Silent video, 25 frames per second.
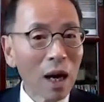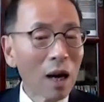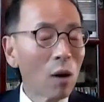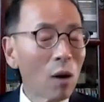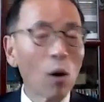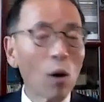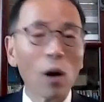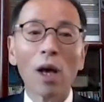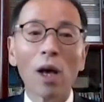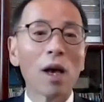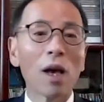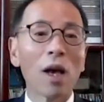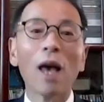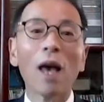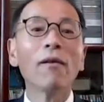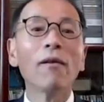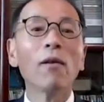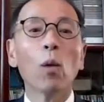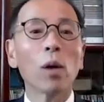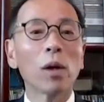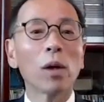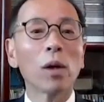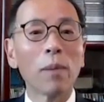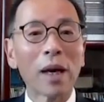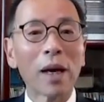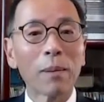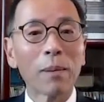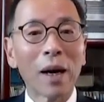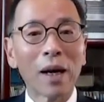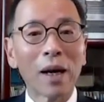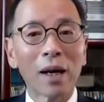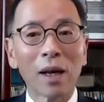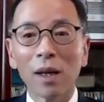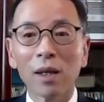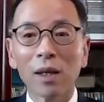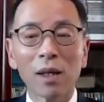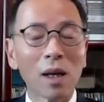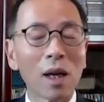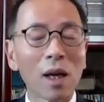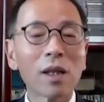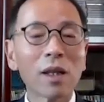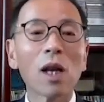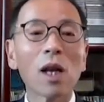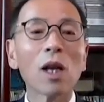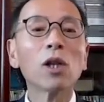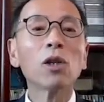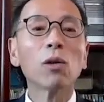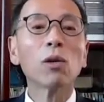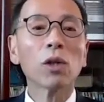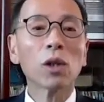How ever will make money?
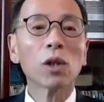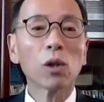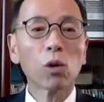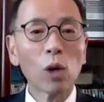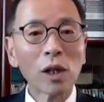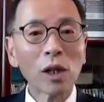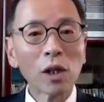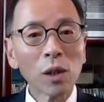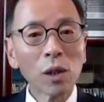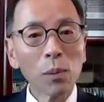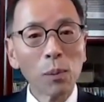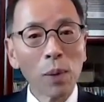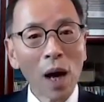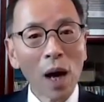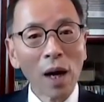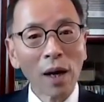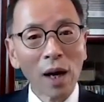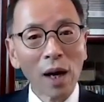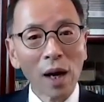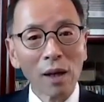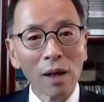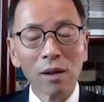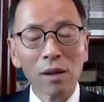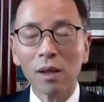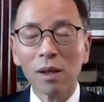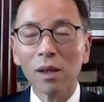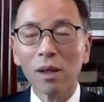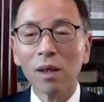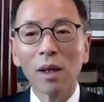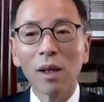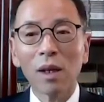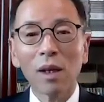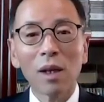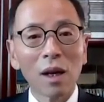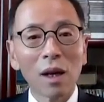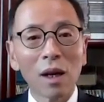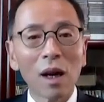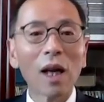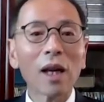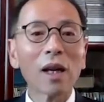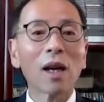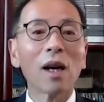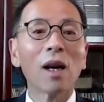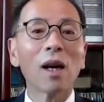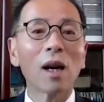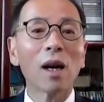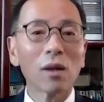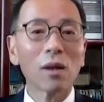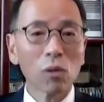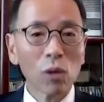The issue is trust products, like
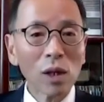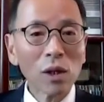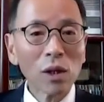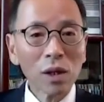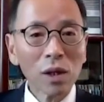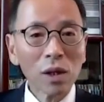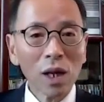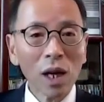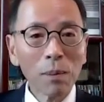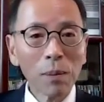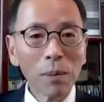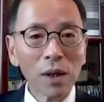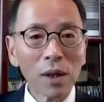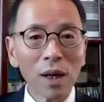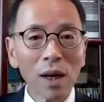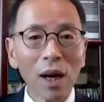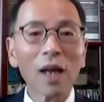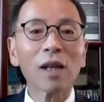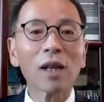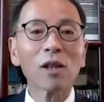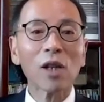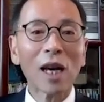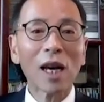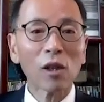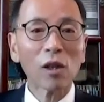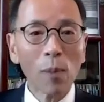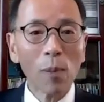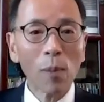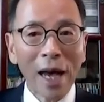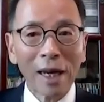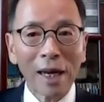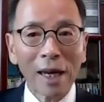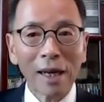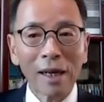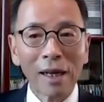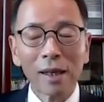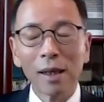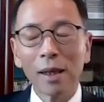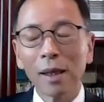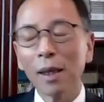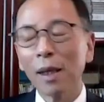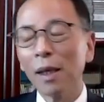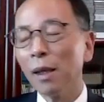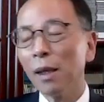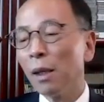a trust company, like a shadow bank.